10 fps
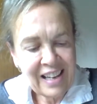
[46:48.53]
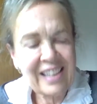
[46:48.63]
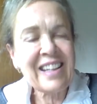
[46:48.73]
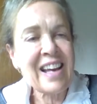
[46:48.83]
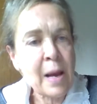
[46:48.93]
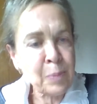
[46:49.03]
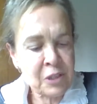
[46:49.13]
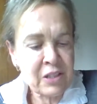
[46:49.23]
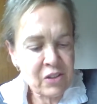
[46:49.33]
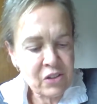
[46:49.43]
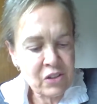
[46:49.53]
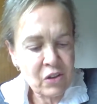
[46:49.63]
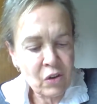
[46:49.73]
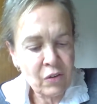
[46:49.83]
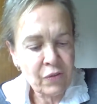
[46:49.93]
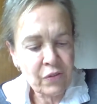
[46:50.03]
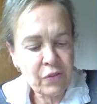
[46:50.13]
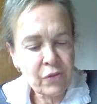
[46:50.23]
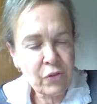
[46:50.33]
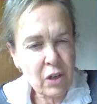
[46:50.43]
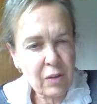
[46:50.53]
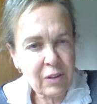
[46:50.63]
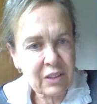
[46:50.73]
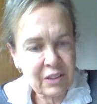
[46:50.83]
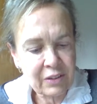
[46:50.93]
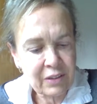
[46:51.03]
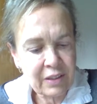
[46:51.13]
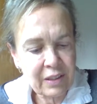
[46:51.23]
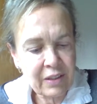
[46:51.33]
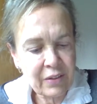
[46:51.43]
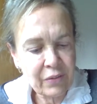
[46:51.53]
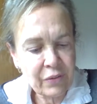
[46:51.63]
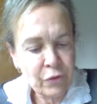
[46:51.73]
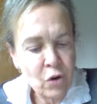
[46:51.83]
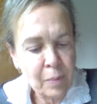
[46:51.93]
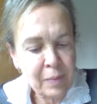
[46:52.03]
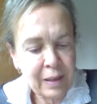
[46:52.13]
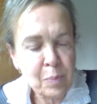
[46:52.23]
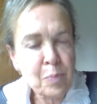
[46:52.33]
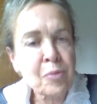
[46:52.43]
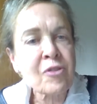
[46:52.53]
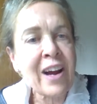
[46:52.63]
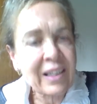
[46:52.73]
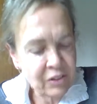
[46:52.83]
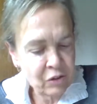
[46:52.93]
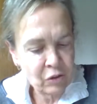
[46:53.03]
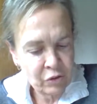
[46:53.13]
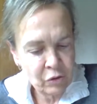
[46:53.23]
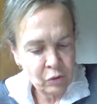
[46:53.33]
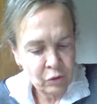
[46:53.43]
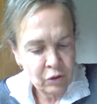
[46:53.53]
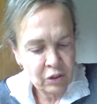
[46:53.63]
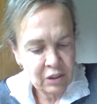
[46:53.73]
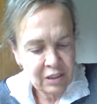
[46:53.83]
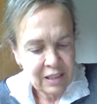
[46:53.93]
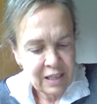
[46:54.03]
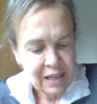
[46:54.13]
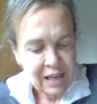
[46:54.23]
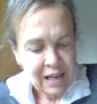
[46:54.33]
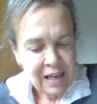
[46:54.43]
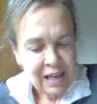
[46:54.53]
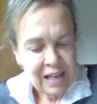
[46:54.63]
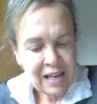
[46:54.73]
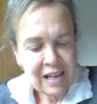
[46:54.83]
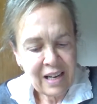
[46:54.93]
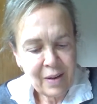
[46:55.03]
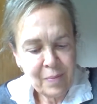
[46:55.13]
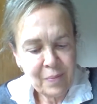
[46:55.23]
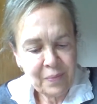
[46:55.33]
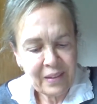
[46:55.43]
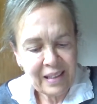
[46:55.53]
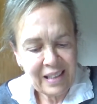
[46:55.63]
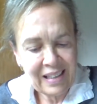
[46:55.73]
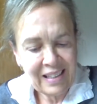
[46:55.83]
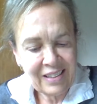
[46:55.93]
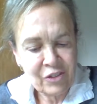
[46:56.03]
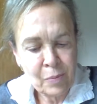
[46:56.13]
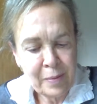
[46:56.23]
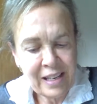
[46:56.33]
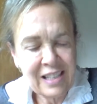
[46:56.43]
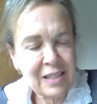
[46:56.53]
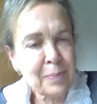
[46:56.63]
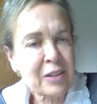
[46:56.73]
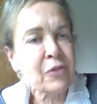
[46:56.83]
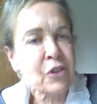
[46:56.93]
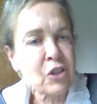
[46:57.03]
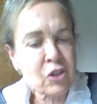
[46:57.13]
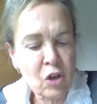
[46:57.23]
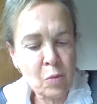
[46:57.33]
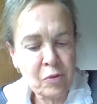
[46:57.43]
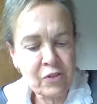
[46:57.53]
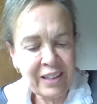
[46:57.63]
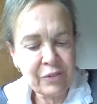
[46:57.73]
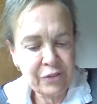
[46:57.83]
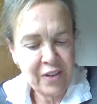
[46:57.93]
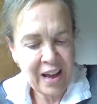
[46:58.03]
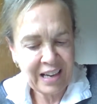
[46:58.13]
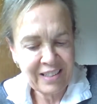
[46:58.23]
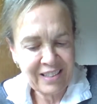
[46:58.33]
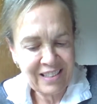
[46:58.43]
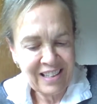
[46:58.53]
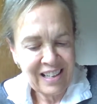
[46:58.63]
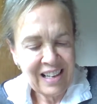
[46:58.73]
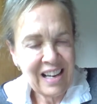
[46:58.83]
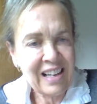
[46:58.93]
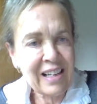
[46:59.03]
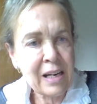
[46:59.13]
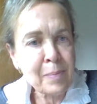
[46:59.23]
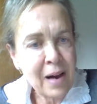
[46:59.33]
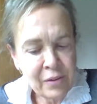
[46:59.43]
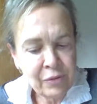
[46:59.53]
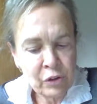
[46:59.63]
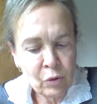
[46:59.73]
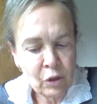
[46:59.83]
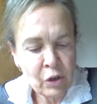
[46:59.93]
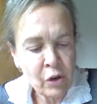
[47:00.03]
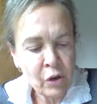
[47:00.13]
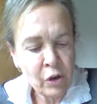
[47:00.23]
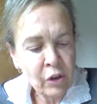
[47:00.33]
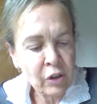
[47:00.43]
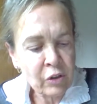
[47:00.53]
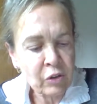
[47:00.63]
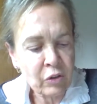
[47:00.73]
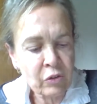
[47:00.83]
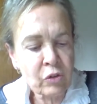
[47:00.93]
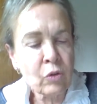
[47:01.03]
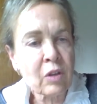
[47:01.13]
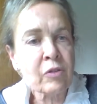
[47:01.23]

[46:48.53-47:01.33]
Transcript: in the absence of forward forming practical tools, to me is a bit of a sobering fact. And in my view, a hurdle to